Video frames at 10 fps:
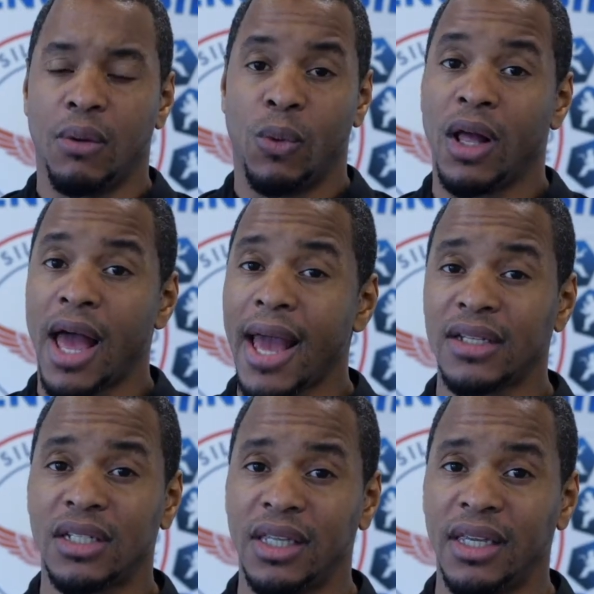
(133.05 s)
Well,
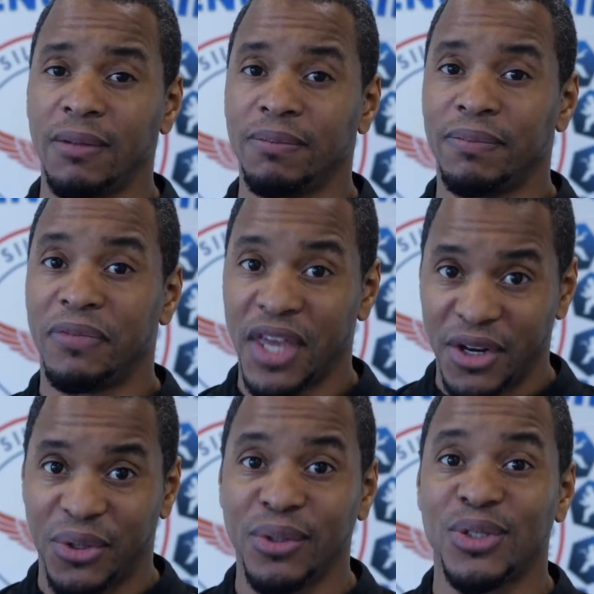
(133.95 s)
actually,
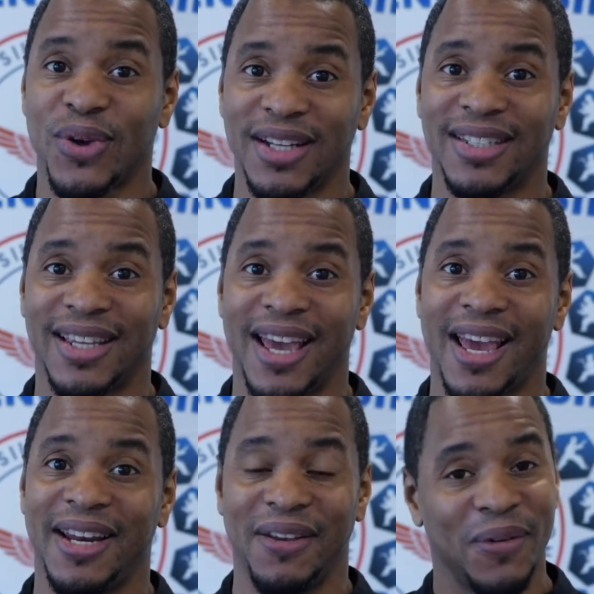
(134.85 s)
they do strike to the
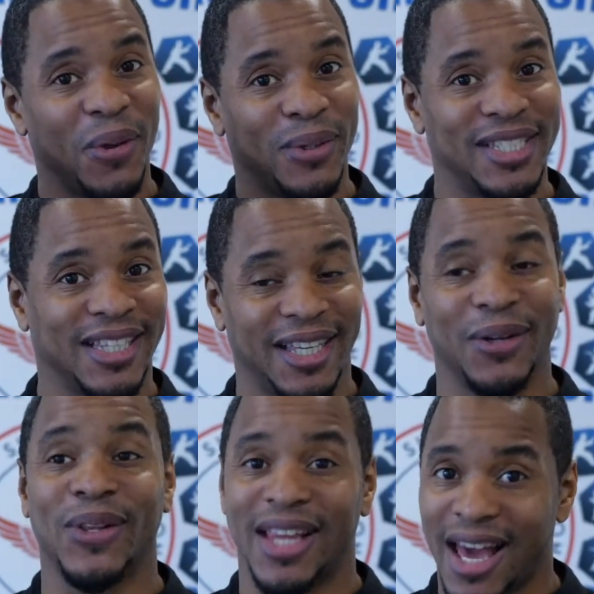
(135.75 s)
head, even though it's
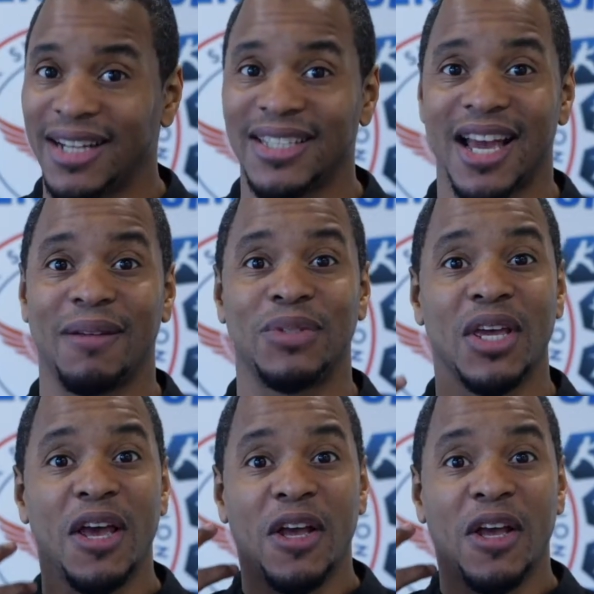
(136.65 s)
illegal. A lot of times,